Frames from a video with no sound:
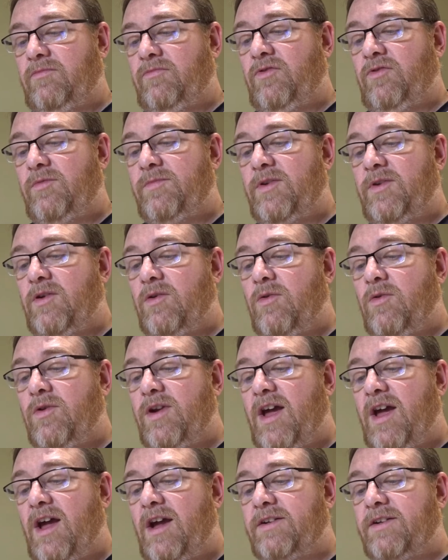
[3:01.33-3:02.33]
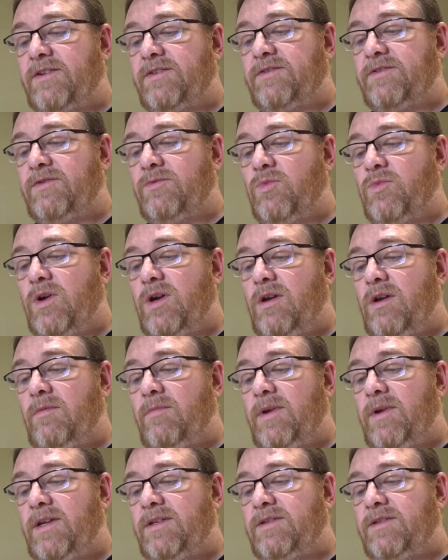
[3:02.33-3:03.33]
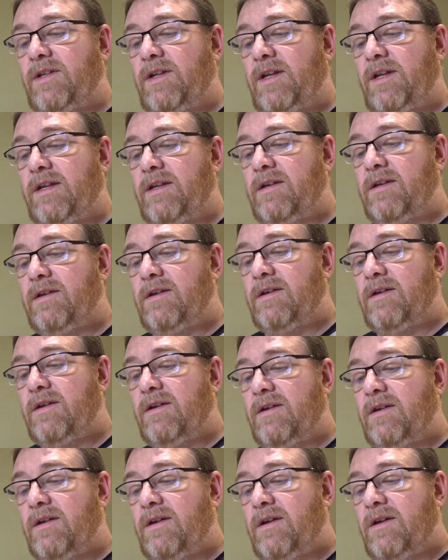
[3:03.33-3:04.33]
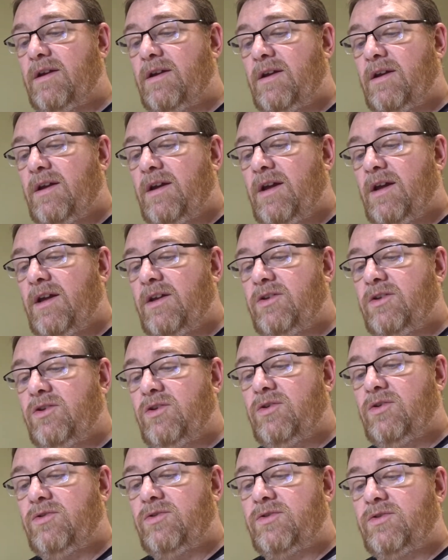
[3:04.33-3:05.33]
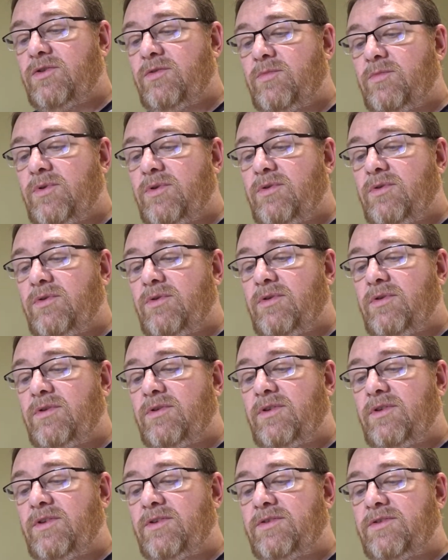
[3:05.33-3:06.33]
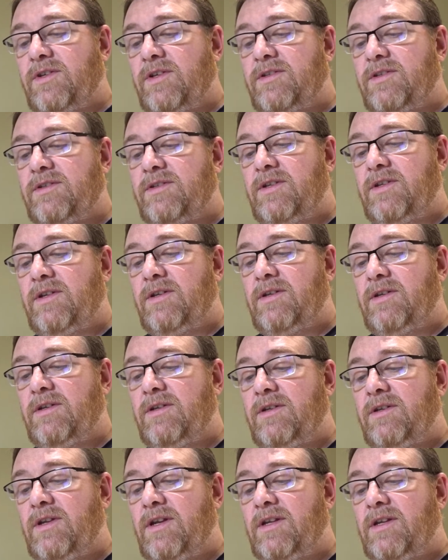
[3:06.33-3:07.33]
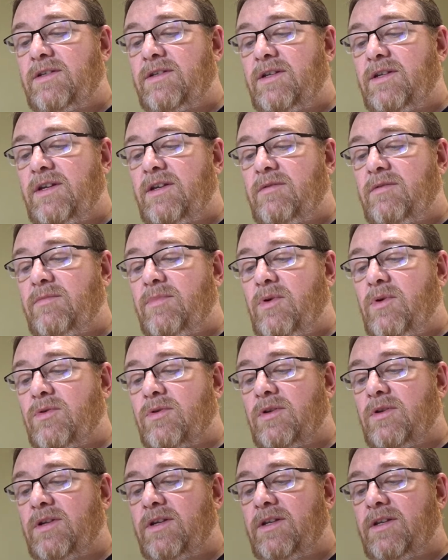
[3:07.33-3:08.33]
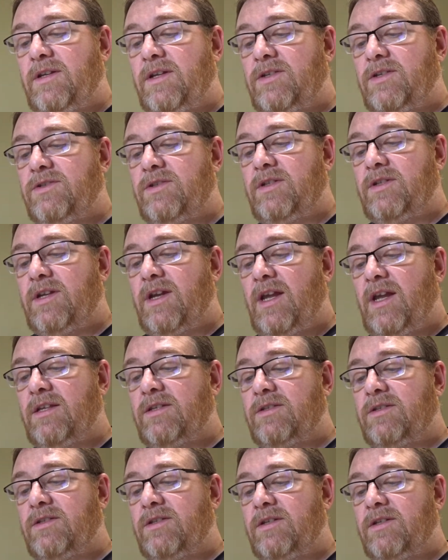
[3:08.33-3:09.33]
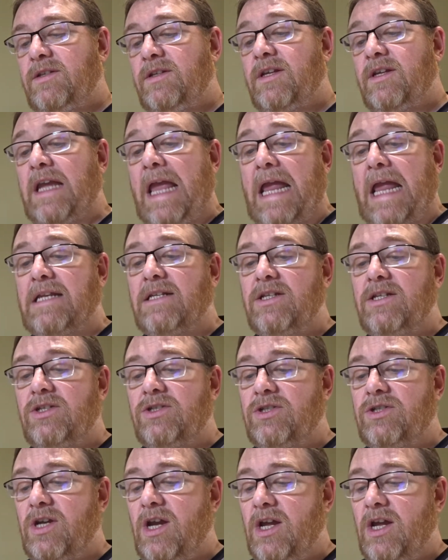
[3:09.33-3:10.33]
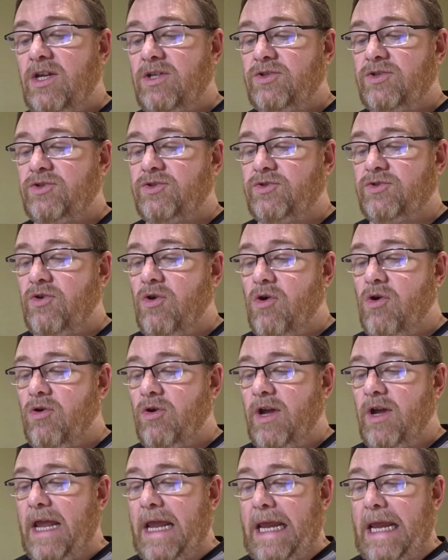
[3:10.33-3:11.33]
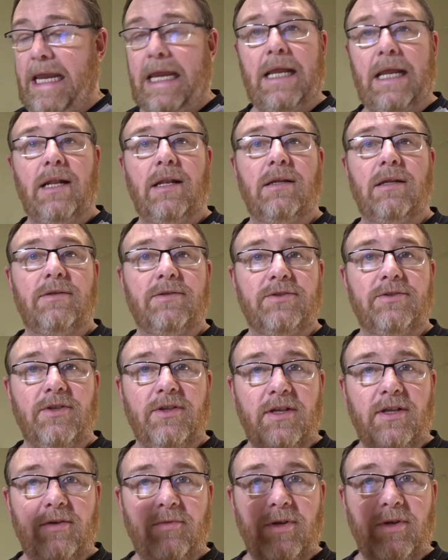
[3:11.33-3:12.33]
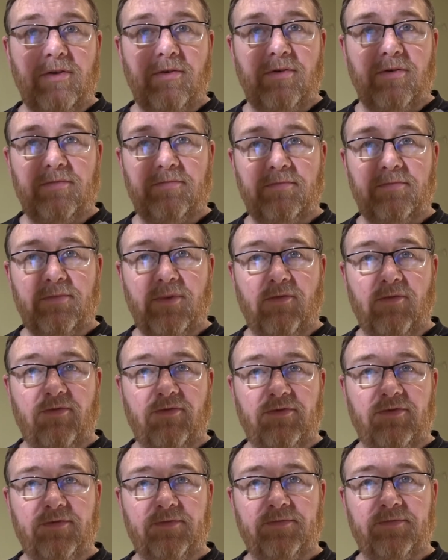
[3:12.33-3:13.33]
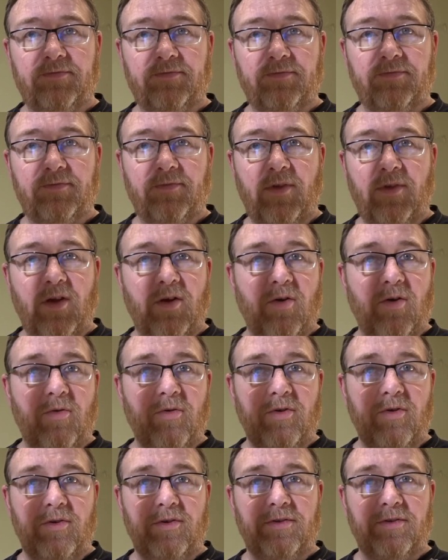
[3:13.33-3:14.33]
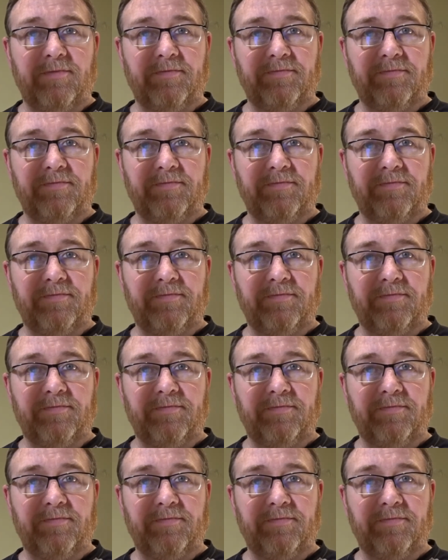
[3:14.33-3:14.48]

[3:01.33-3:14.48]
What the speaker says: From their own artisan well basically, and used to brew the 1698 bottle conditioned Kentish strong ale. So there we go, both, all good.